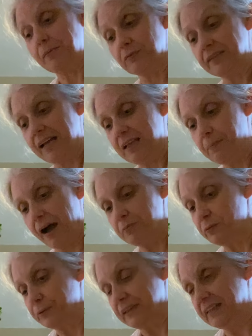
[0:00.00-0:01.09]
daily Bible
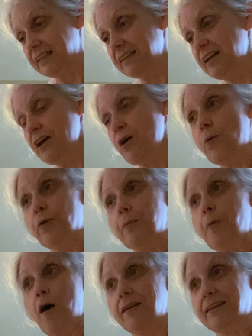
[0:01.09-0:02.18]
reading or a
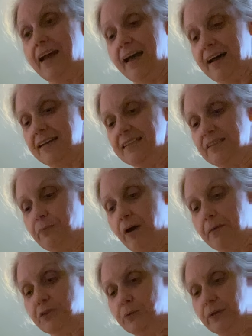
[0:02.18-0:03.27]
podcast while
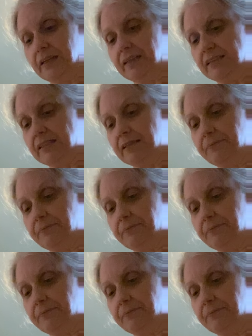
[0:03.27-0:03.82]
I'm doing it,